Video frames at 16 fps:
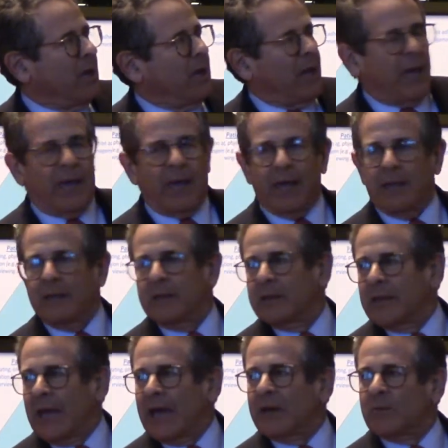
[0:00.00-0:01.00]

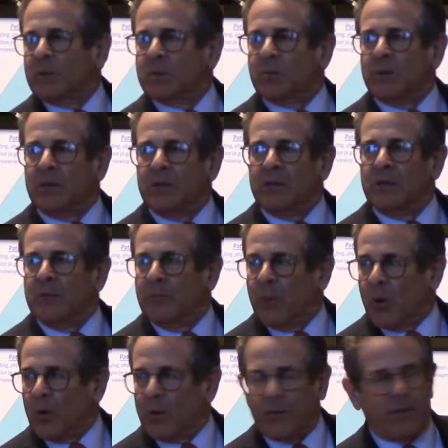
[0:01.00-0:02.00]
and that was really the
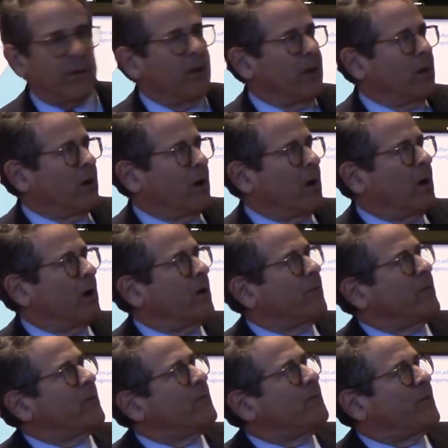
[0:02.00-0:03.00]
birth
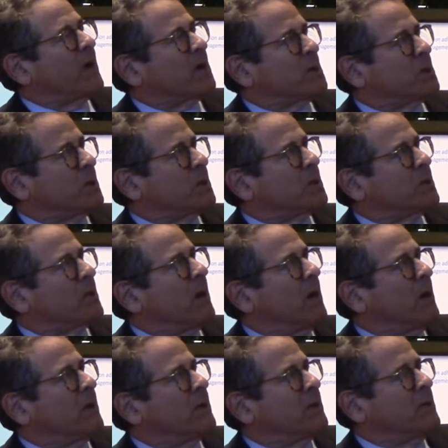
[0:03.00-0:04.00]
of infectious
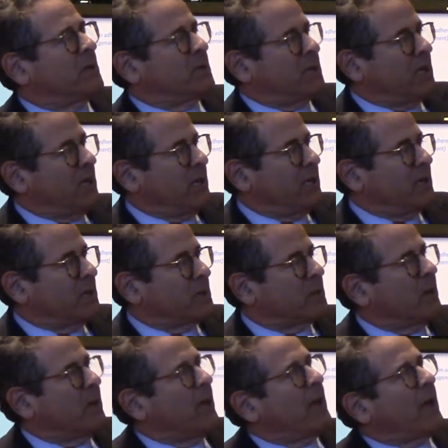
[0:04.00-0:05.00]
disease
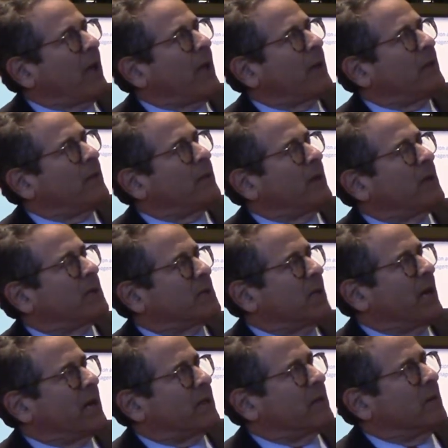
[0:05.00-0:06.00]
and things
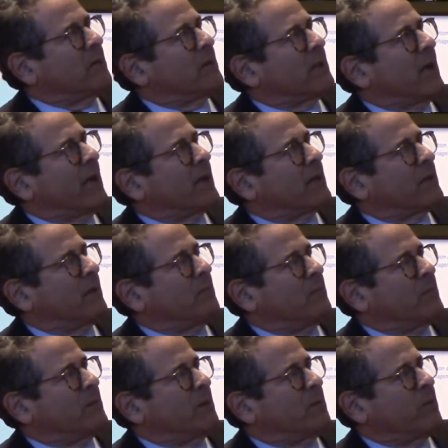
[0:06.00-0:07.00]
like the
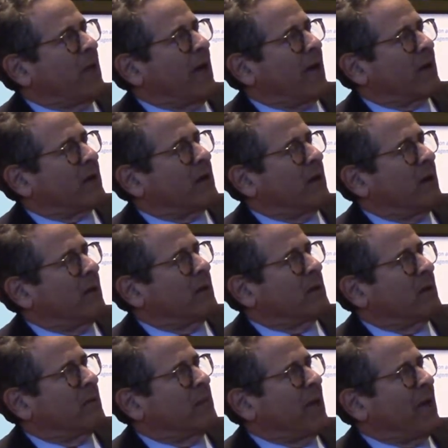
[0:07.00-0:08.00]

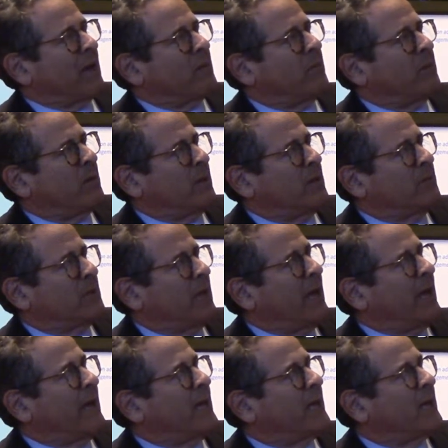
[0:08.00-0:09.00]
Black
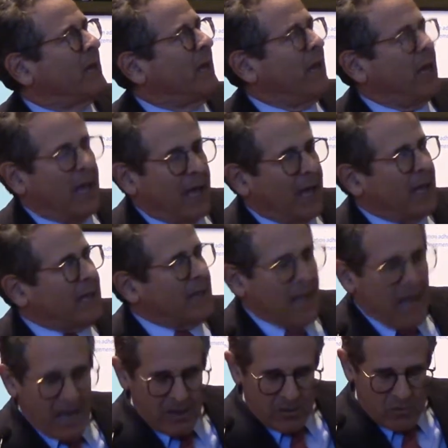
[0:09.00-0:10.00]
Plague. And
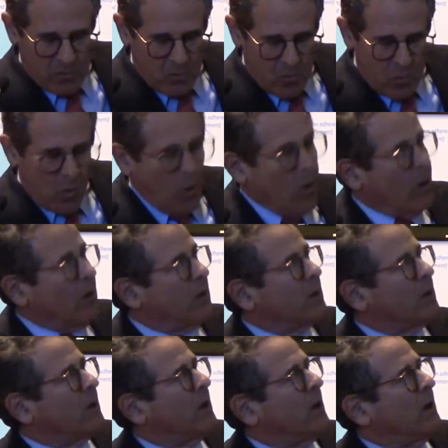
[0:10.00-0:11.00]
not all